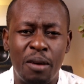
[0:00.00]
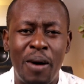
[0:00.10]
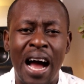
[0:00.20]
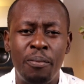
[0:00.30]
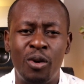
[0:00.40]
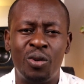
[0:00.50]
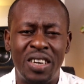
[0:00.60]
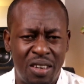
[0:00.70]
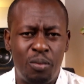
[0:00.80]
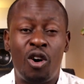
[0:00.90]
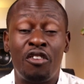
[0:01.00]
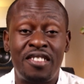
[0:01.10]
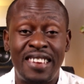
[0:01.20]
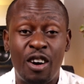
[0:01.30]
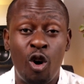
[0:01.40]
Bible, in the book of
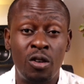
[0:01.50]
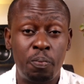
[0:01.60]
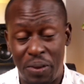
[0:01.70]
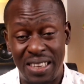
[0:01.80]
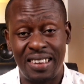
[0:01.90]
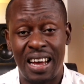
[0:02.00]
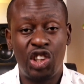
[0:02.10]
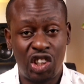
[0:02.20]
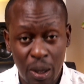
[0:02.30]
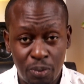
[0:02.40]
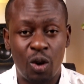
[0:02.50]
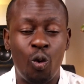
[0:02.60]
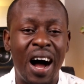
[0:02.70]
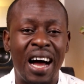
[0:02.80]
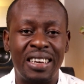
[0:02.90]
2 Peter chapter
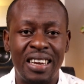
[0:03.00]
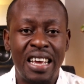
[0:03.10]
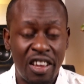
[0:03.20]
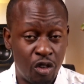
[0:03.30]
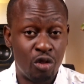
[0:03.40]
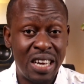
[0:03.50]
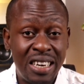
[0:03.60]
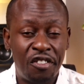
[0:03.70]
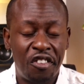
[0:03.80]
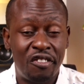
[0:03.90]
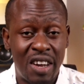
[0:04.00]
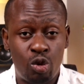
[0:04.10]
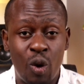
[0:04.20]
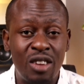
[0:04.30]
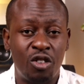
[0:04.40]
1. If you read it from verse
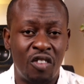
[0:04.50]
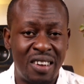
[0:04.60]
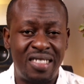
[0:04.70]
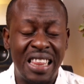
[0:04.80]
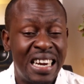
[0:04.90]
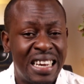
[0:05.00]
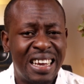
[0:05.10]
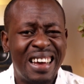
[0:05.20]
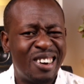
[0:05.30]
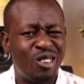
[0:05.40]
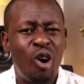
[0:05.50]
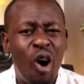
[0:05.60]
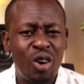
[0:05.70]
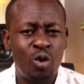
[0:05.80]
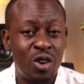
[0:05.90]
1 to verse 3,
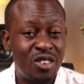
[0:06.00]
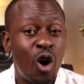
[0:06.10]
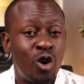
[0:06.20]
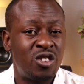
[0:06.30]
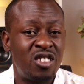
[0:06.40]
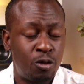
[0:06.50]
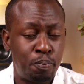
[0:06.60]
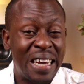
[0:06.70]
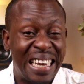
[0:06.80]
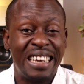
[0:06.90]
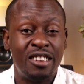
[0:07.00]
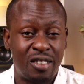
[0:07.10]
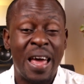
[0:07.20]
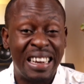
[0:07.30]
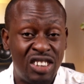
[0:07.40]
God was also speaking
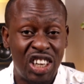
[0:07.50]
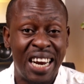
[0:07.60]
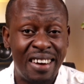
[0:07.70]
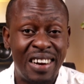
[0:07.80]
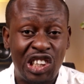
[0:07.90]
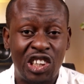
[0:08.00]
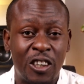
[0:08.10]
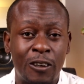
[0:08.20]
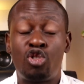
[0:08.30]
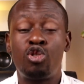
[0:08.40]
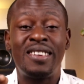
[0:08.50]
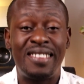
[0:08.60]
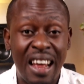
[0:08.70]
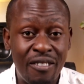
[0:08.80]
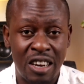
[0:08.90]
to a generation through his
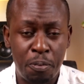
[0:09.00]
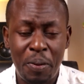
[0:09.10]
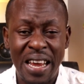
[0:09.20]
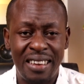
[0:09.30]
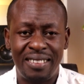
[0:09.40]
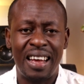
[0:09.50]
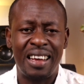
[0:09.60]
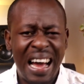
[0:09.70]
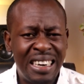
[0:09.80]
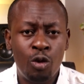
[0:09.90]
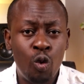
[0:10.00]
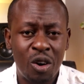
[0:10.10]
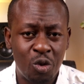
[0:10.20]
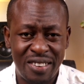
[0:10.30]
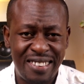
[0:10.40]
servant Peter. And the word
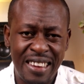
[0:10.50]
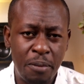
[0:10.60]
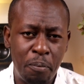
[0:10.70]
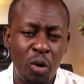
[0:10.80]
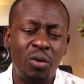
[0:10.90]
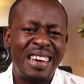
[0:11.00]
was simple.